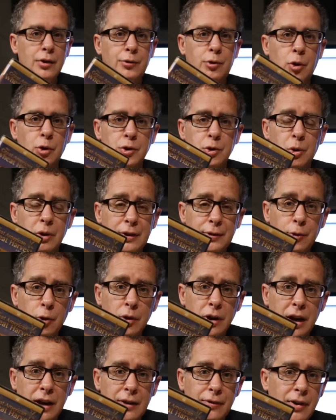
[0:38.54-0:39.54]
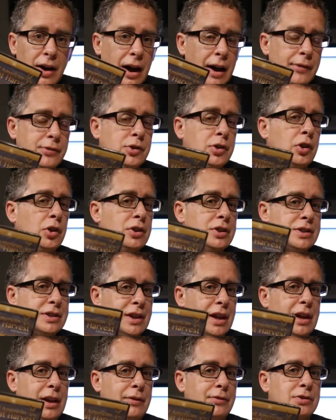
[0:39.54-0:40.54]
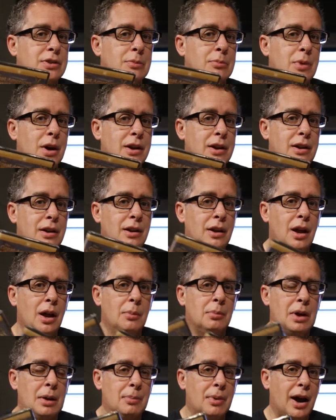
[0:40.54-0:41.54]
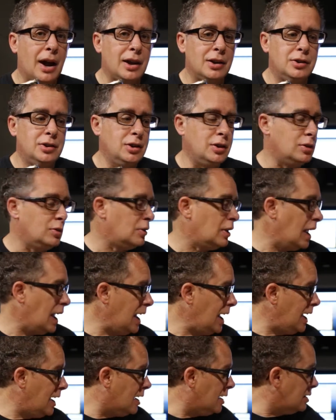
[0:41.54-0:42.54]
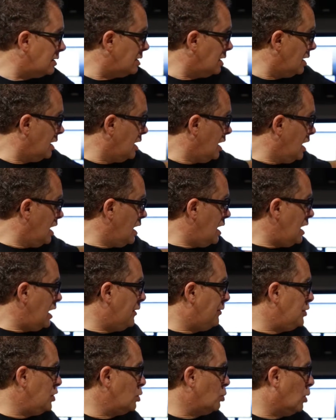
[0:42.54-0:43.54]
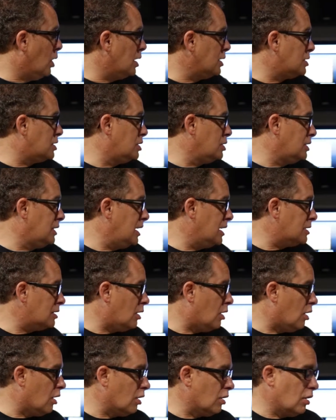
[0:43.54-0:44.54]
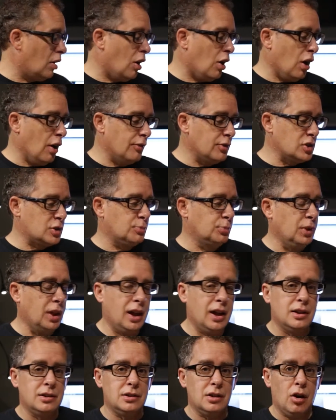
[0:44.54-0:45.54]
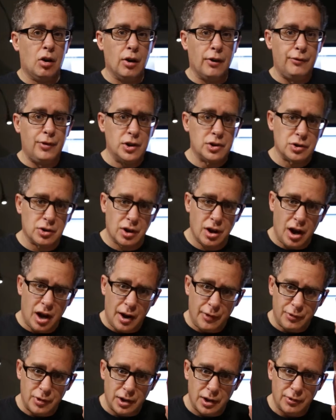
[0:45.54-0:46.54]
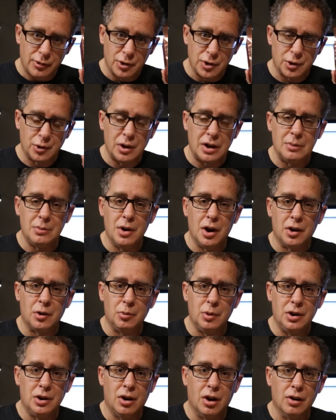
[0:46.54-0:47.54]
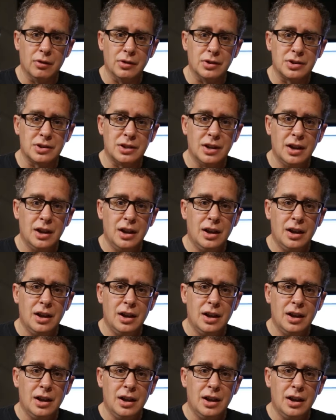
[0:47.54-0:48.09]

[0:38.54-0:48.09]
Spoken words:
for $24.95. So you're gonna save some money by buying two. And if you want to get our Harvest Blend, our official coffee for the Great American Wheat Harvest,